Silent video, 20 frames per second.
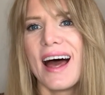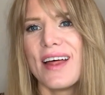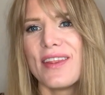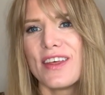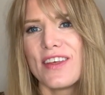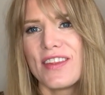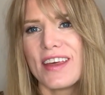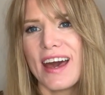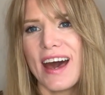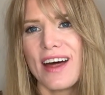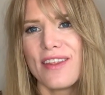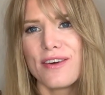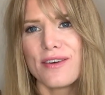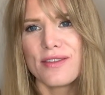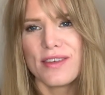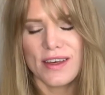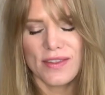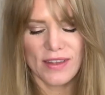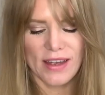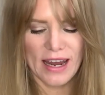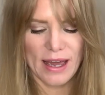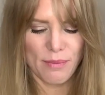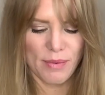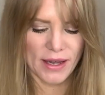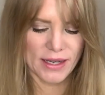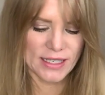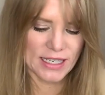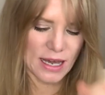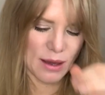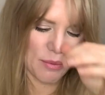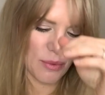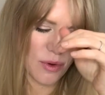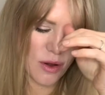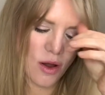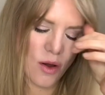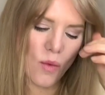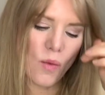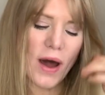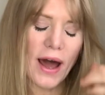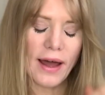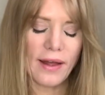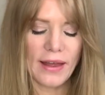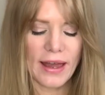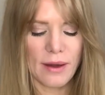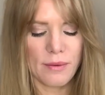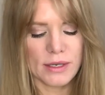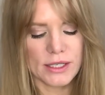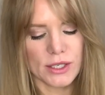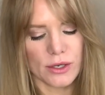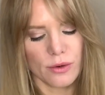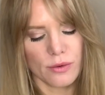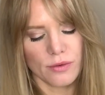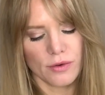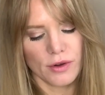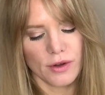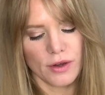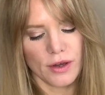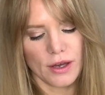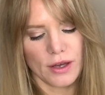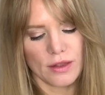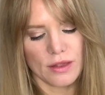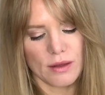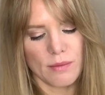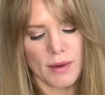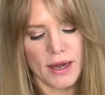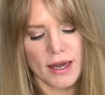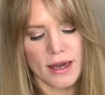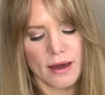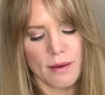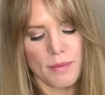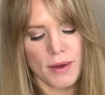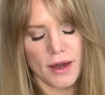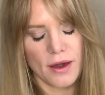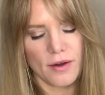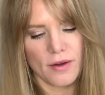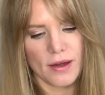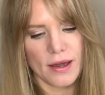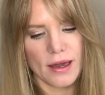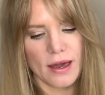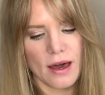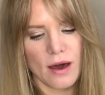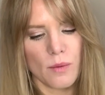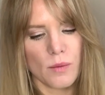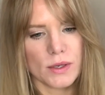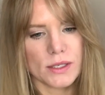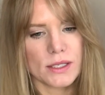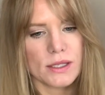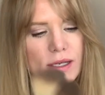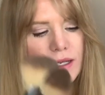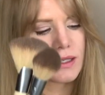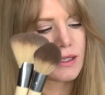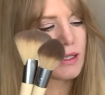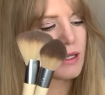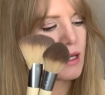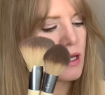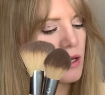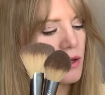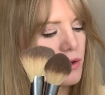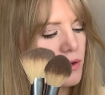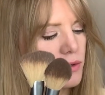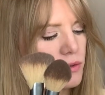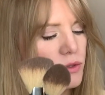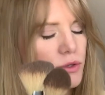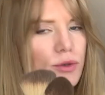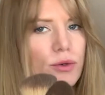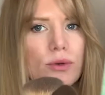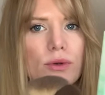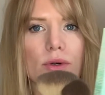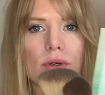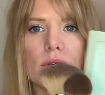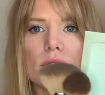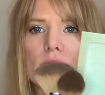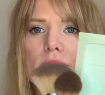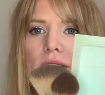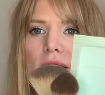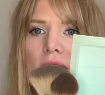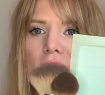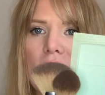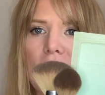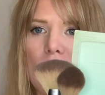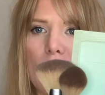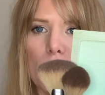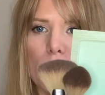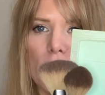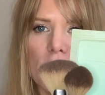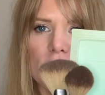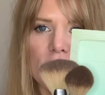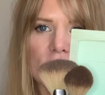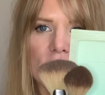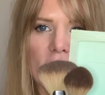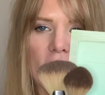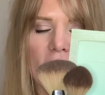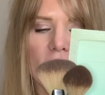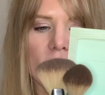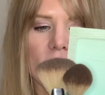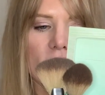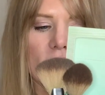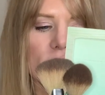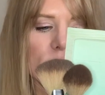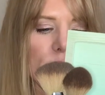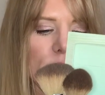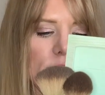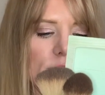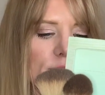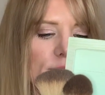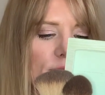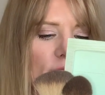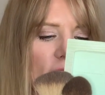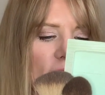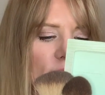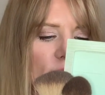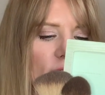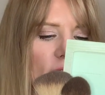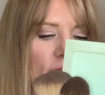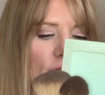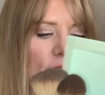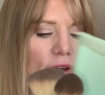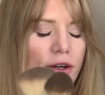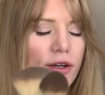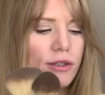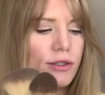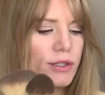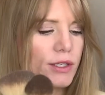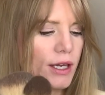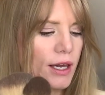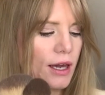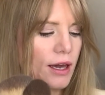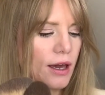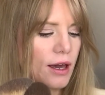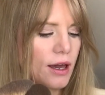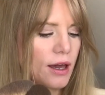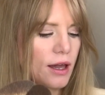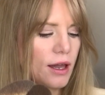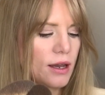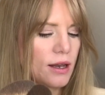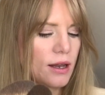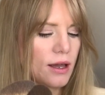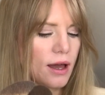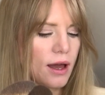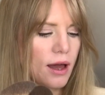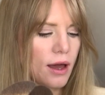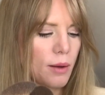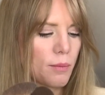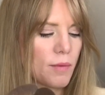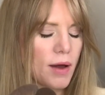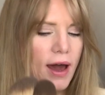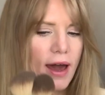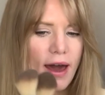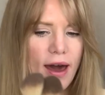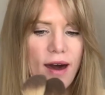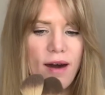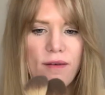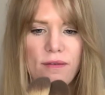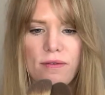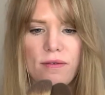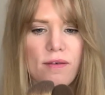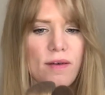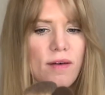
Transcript: And then the other thing that I picked up while I was over in the makeup area was this Eco Tools brush set. This was $5, and I have